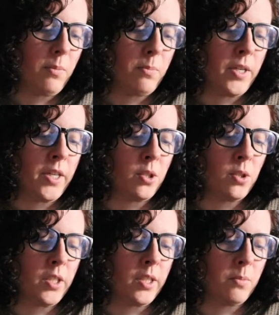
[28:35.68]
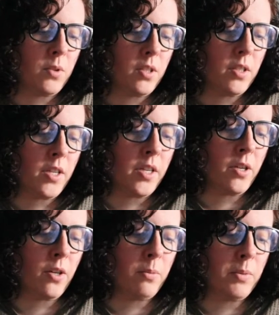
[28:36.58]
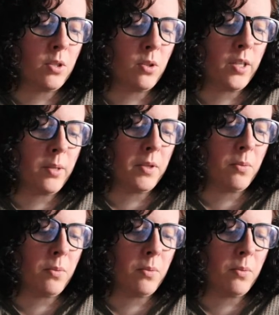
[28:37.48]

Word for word: But I screamed. Then he heard me scream.